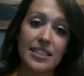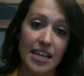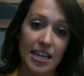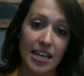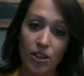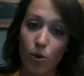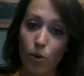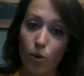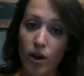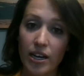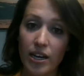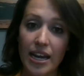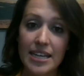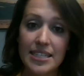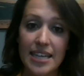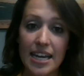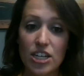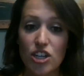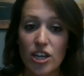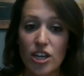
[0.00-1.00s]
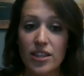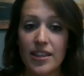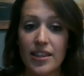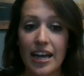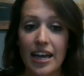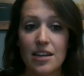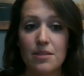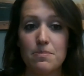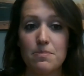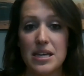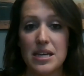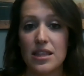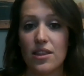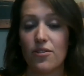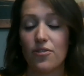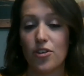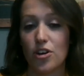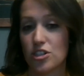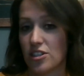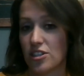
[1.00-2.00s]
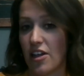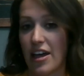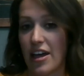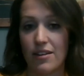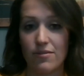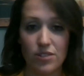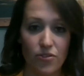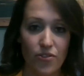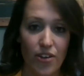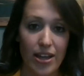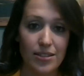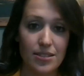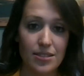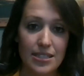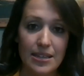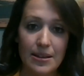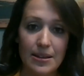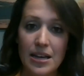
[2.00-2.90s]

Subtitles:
in the organization that can be the first line of defense.